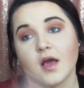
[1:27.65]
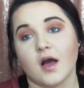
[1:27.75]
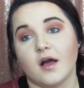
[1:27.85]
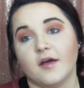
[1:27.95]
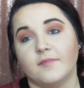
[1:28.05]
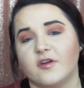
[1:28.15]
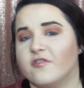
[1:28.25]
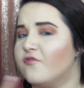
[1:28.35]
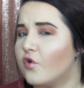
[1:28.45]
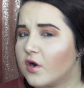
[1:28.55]
They're
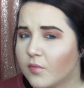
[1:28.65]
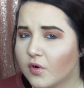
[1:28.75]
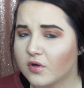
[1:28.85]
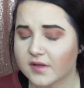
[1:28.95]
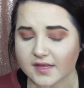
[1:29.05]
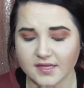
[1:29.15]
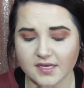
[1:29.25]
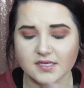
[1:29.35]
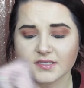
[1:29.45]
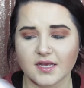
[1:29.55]
affordable. Like
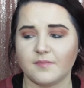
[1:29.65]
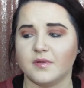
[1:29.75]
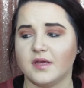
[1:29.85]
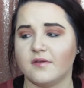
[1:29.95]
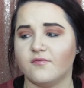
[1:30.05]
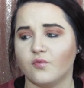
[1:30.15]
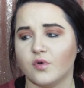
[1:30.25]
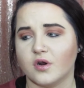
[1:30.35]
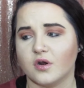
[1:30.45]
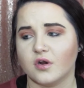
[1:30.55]
these, I believe
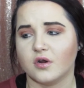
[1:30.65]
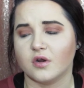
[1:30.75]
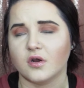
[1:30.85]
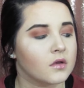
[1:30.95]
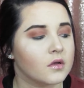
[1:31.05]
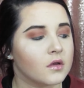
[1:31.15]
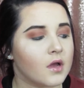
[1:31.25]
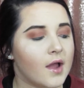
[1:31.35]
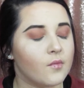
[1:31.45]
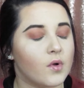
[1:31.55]
were,
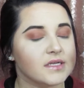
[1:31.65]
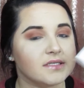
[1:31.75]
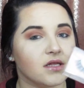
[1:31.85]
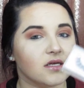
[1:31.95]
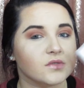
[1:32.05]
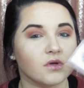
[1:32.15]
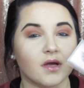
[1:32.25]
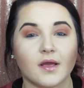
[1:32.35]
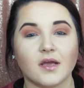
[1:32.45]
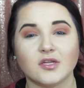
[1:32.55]
I want to say these were
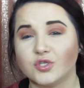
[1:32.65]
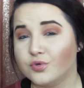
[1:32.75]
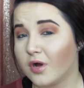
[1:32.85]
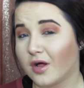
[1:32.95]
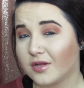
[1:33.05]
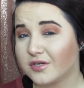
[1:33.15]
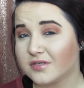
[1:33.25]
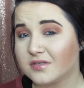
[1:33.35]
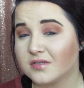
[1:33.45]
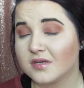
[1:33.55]
like
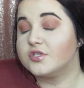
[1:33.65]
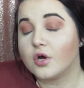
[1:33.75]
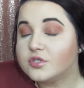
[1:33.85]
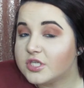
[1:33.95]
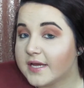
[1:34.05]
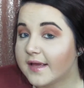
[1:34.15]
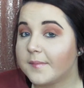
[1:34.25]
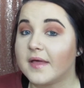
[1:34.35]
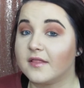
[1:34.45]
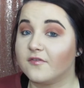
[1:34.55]
$2. So
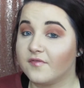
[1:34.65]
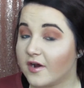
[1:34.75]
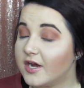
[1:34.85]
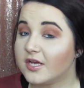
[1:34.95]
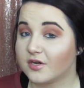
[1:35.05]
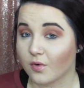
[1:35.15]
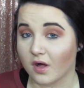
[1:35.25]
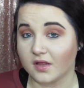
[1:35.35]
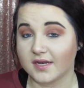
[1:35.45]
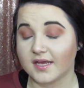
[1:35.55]
cheap and they're very good
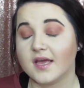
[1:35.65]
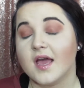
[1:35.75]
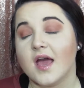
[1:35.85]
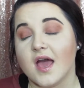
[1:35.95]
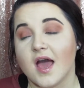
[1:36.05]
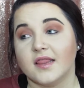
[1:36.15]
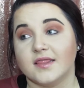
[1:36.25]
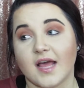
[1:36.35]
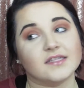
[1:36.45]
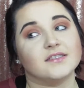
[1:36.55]
quality.
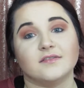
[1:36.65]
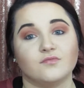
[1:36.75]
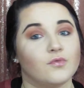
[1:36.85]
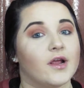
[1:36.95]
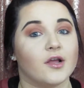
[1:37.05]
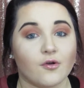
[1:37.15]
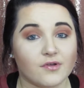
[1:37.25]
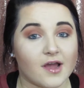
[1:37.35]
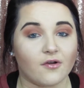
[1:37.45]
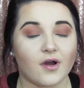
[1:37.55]
That's where I go
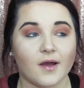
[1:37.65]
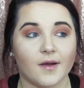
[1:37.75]
now.